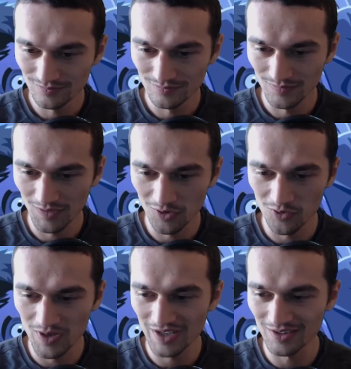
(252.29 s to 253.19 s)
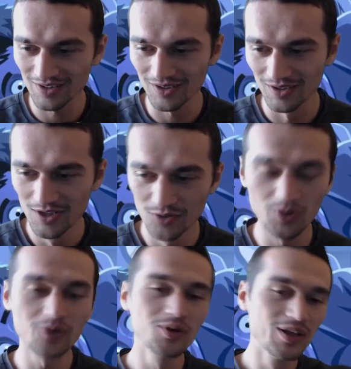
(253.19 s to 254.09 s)
No idea.
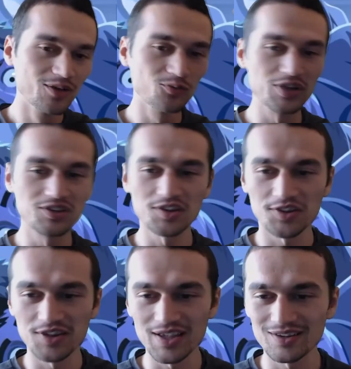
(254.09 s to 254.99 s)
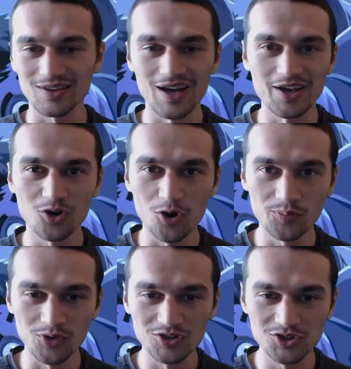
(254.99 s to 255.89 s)
Well, with this said, I hope
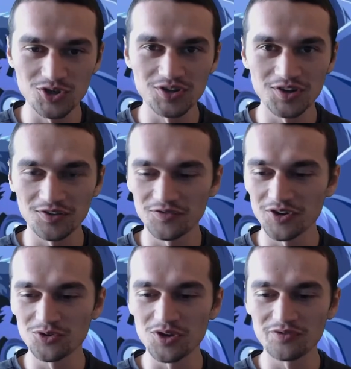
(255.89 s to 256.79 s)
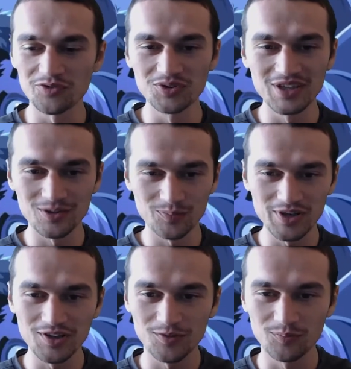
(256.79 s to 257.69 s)
you enjoyed this video. If you did,
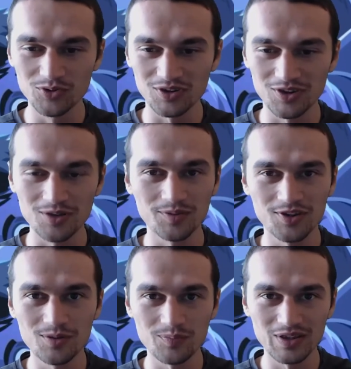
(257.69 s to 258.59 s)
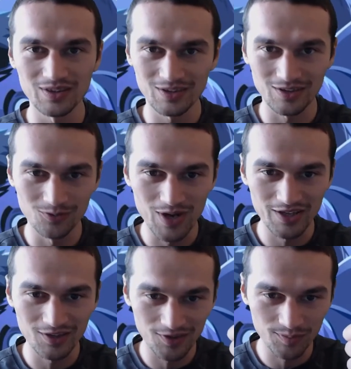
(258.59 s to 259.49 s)
please put thumbs up and a like
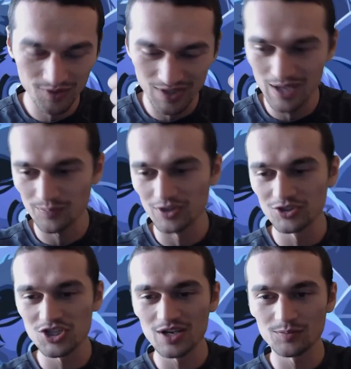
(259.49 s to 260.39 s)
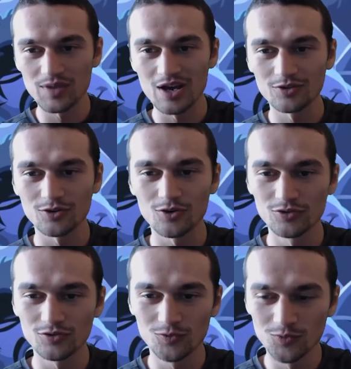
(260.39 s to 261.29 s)
and subscribe, and check me out
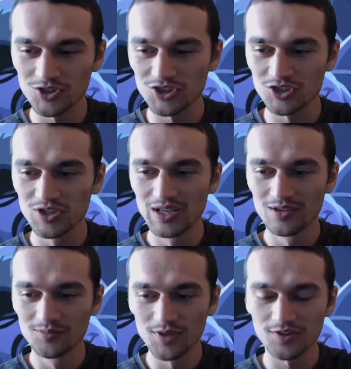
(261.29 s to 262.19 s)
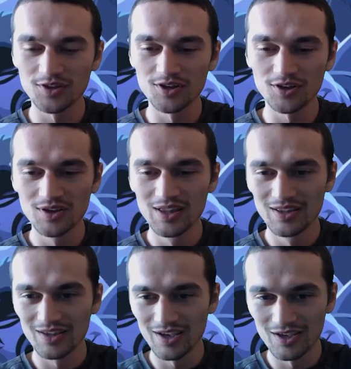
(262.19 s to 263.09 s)
on Twitch, Mixer
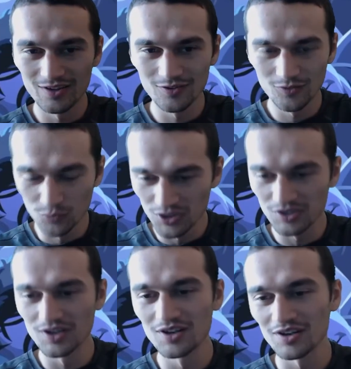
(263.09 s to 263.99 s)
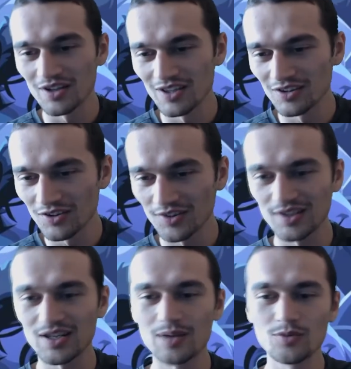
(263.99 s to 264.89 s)
and Twitter and
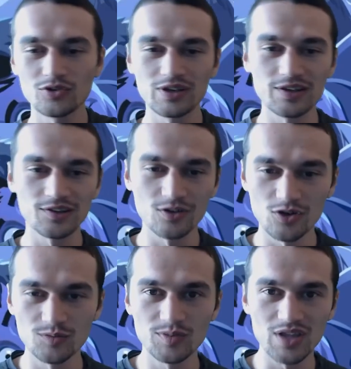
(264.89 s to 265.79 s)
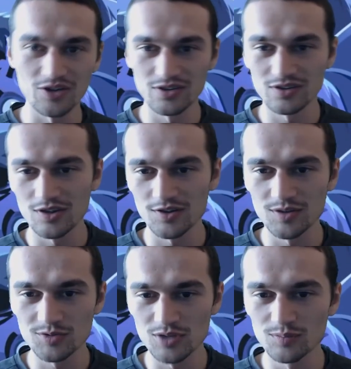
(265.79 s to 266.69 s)
Instagram. All the links are gonna be down in the
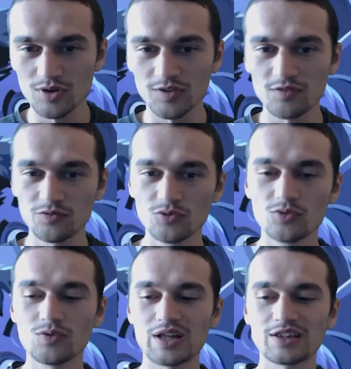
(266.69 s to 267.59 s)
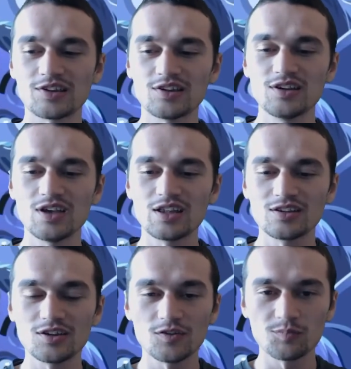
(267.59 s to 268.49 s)
description box. If you wanna see
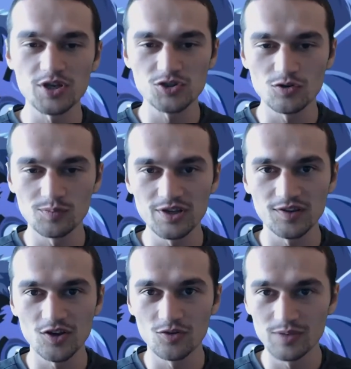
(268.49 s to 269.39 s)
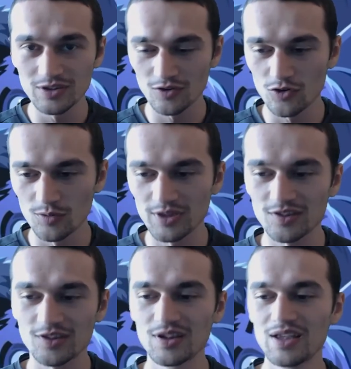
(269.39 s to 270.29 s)
anything special, please tell me in the
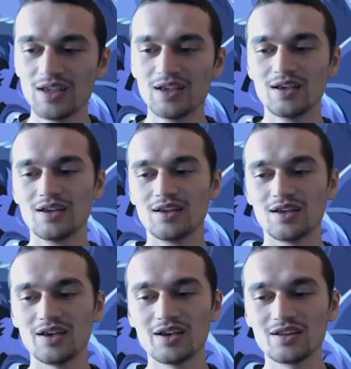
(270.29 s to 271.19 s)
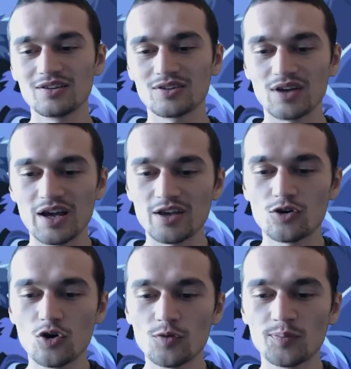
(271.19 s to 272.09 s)
comments. And I
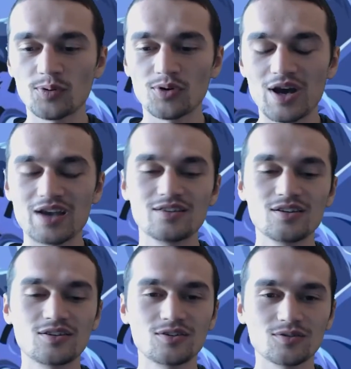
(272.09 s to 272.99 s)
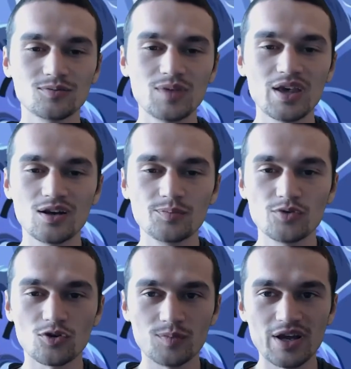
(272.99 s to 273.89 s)
hope I did make up
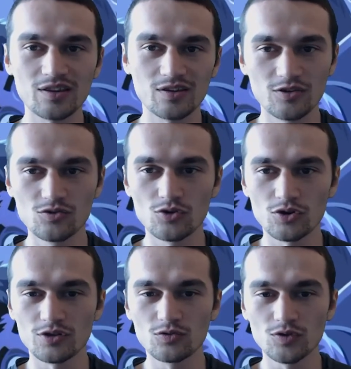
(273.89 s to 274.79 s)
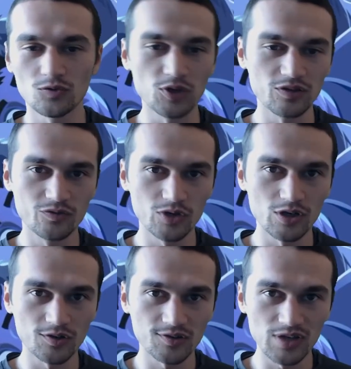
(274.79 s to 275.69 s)
your mind, are you gonna do a twenty-four hour
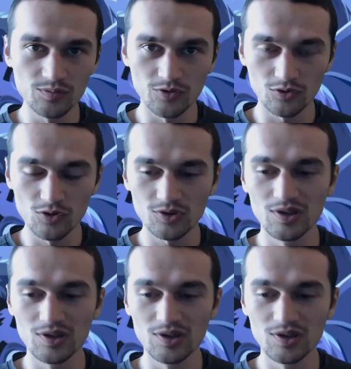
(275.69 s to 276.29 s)
stream or not.